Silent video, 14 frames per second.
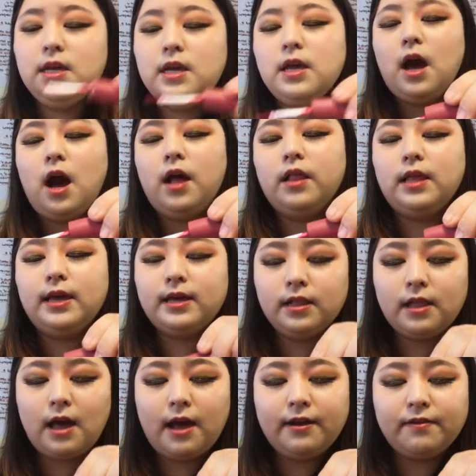Unlike a
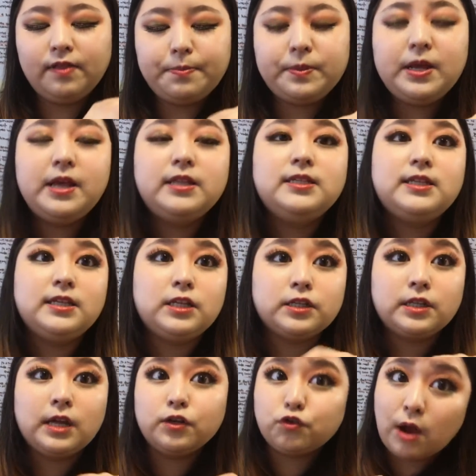lot of lip tints, it does
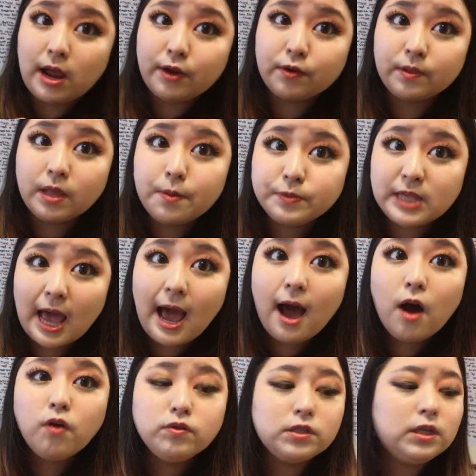not dry your lips
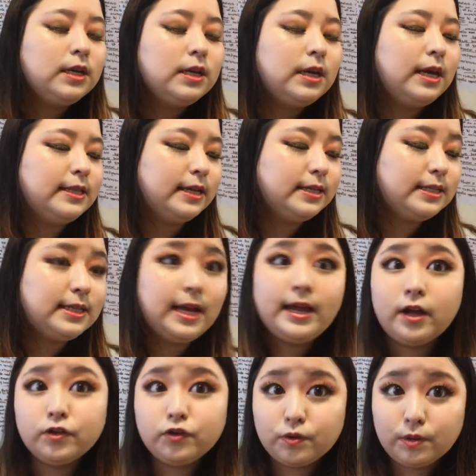out. It does stay
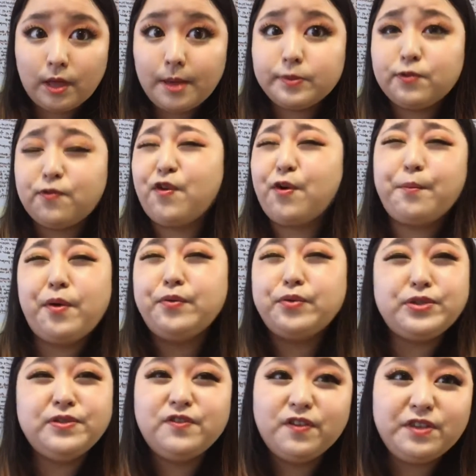on your lips for most
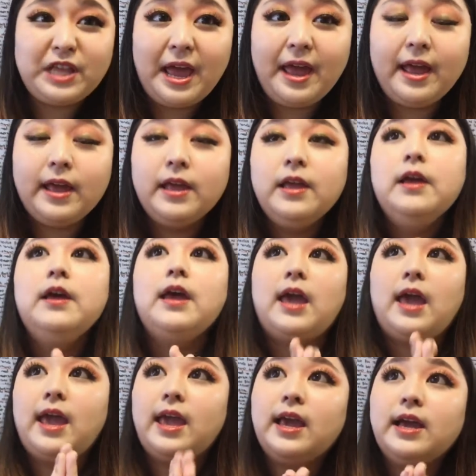of the day,
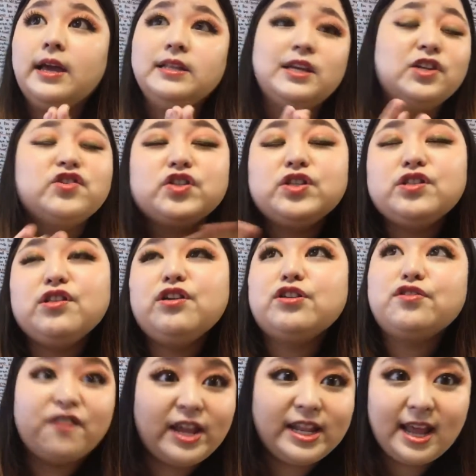and it just looks
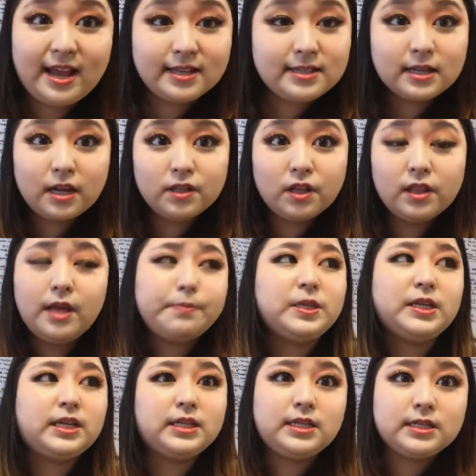fantastic on the lips.
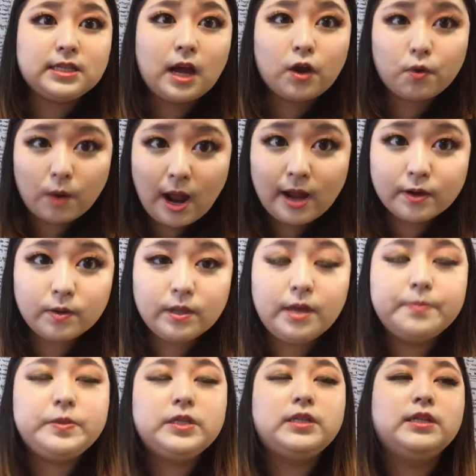Like, it does not crack your
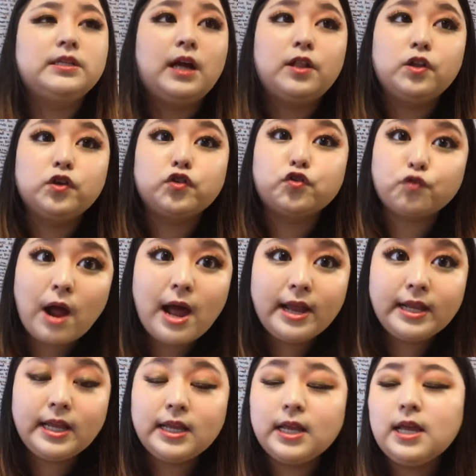lips. It does not look
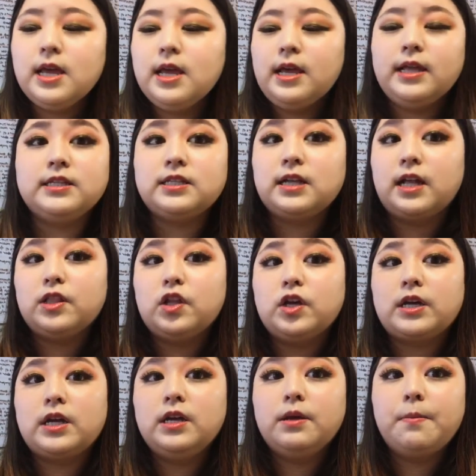drying. It does not
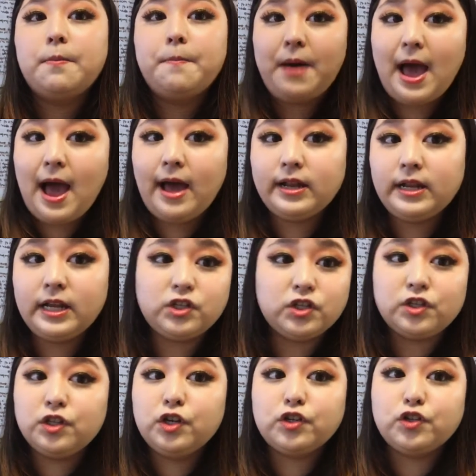look bad. It
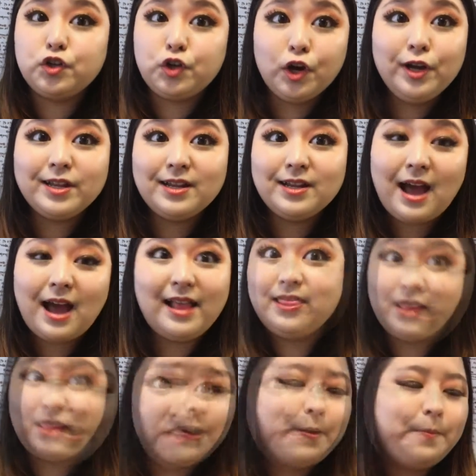just looks good. I
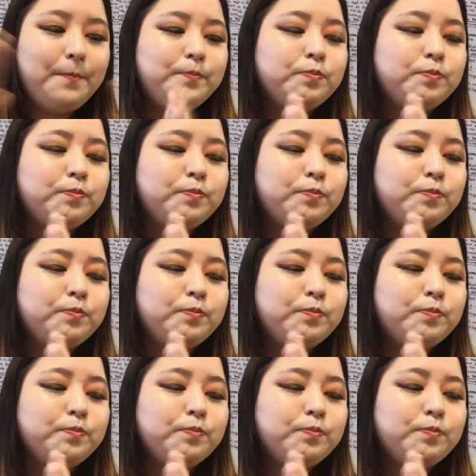love it.